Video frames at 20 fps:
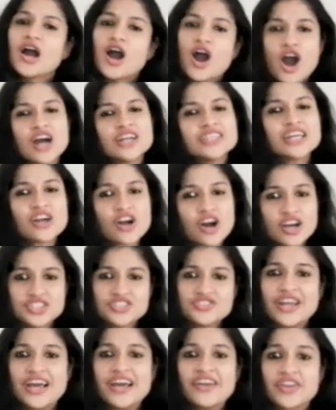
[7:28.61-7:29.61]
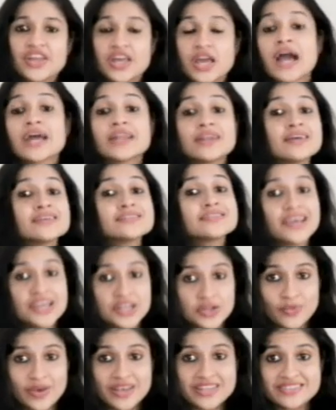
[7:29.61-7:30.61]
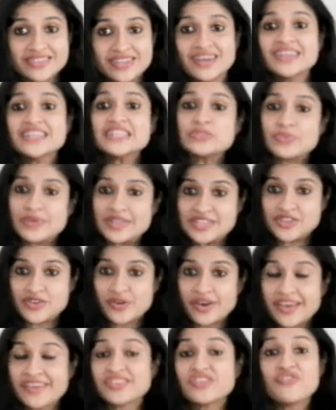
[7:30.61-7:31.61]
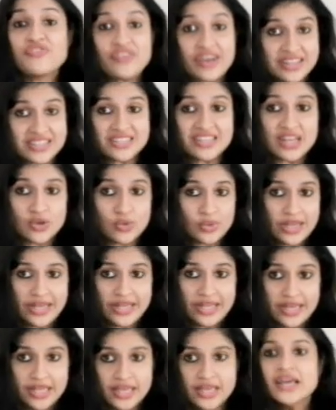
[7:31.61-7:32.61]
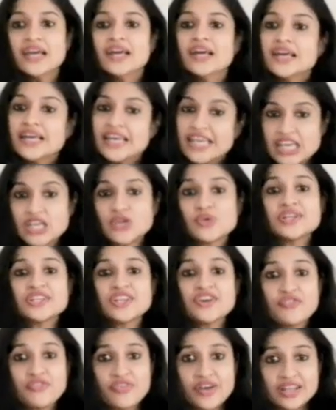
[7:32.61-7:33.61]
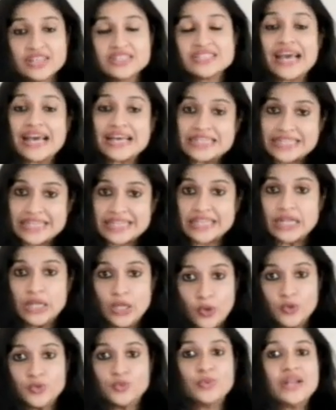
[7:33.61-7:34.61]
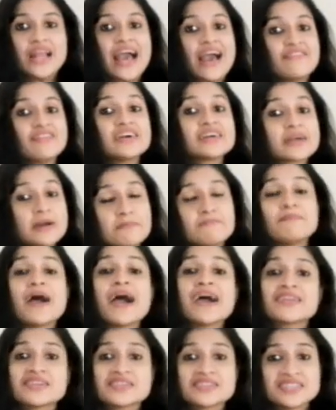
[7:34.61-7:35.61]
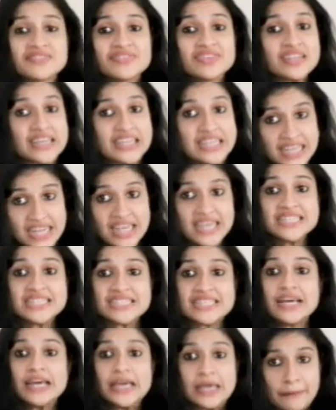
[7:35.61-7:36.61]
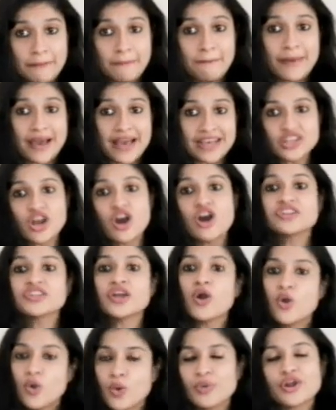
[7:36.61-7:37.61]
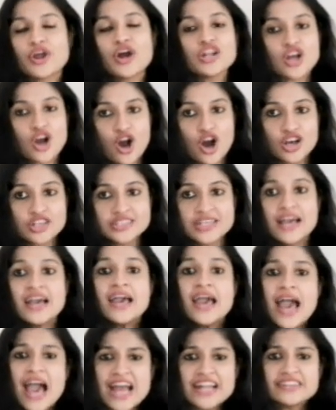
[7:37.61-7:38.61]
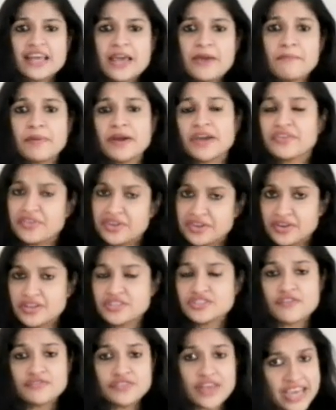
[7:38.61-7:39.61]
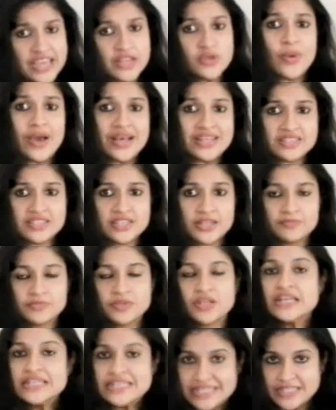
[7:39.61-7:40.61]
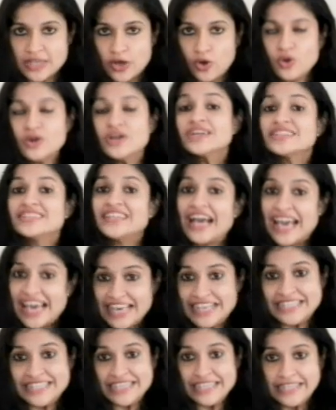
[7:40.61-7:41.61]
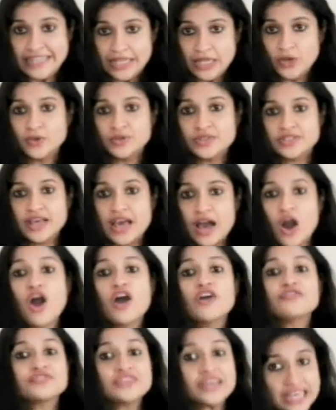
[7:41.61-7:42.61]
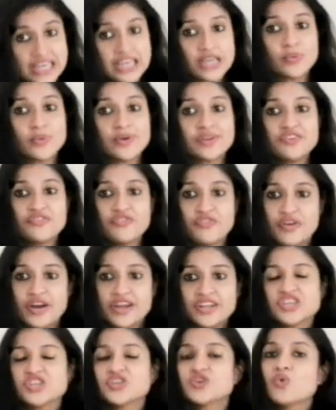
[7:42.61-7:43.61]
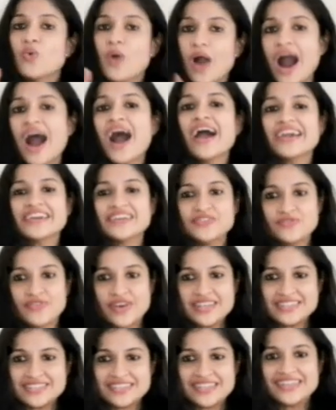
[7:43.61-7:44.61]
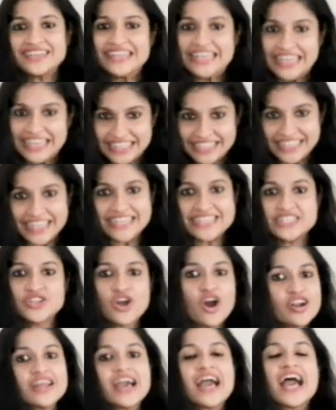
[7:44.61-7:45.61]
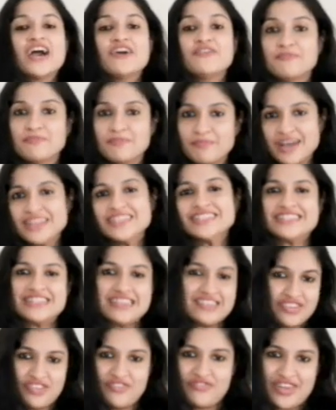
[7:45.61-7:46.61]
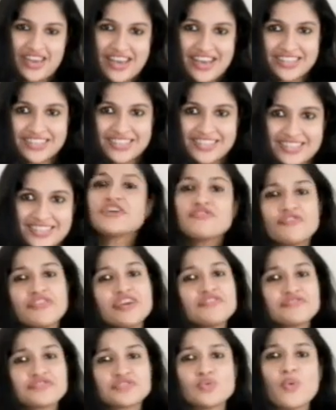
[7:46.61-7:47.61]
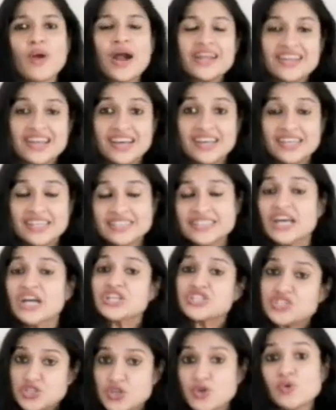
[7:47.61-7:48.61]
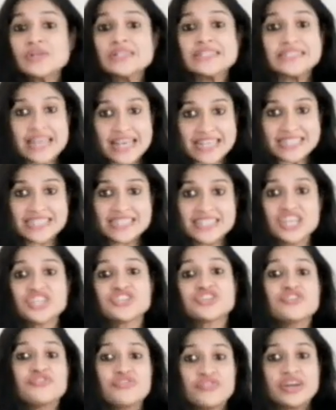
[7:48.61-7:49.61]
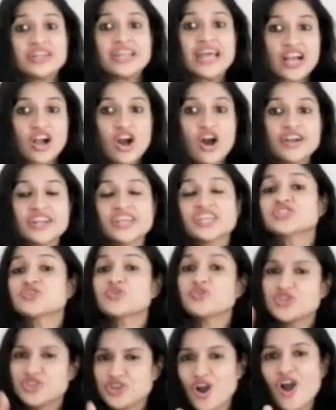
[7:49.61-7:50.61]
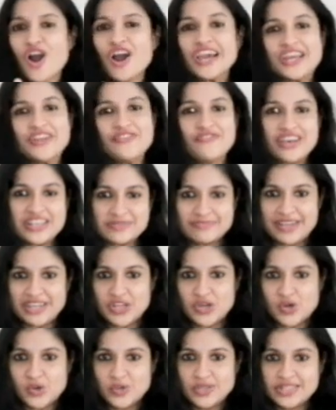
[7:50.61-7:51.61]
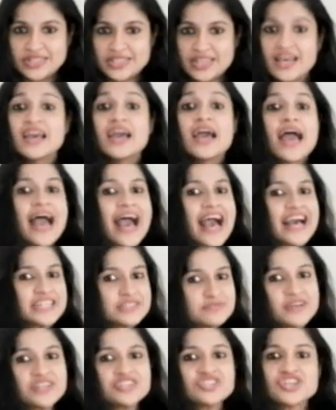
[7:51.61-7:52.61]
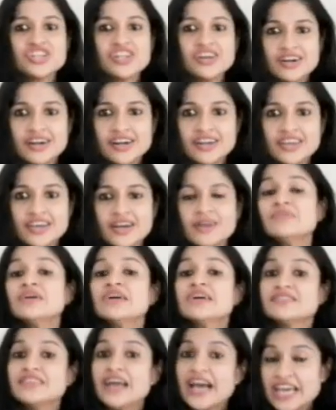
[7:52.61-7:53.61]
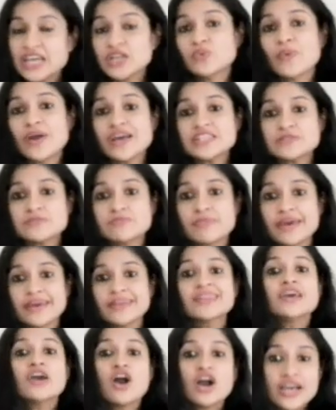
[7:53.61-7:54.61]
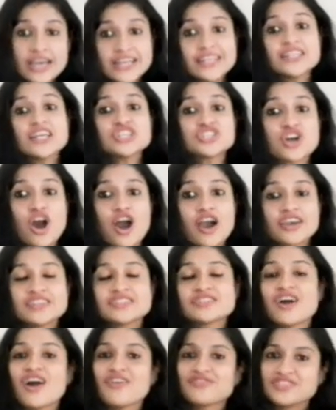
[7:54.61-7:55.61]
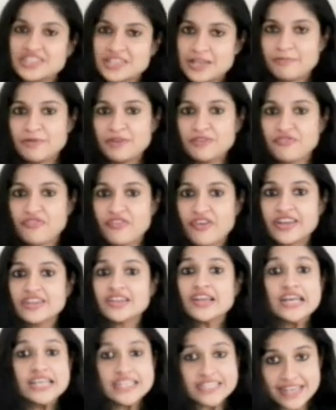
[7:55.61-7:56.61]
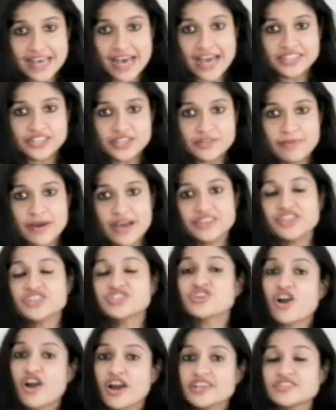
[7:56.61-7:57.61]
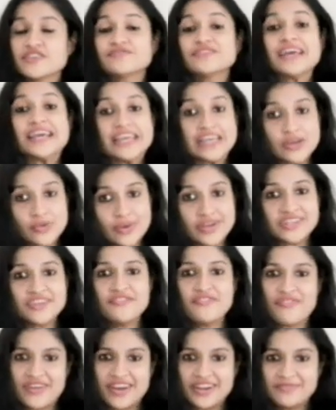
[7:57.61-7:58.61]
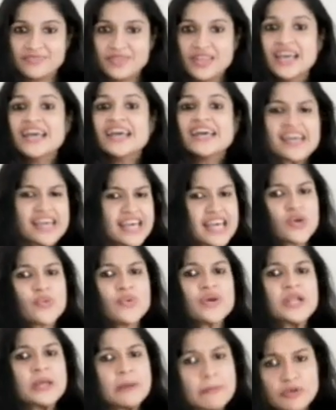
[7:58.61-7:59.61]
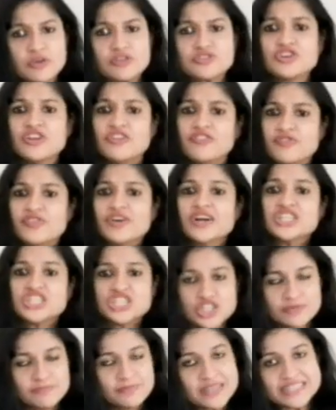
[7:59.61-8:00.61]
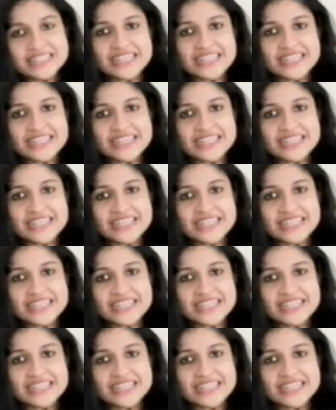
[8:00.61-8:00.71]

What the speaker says: On the contrary, unless an investor is withdrawing the funds regularly, equity funds exit load will have a comparatively lesser impact on the overall cost and thereby returns of the investor. So, the exit load of the equity fund you are investing in does not have much significance. The fifth one is choose destination fund according to your investment goals. As mentioned earlier, the investment in the choice of the debit fund is guided by the choice of the equity fund. Equity mutual fund should be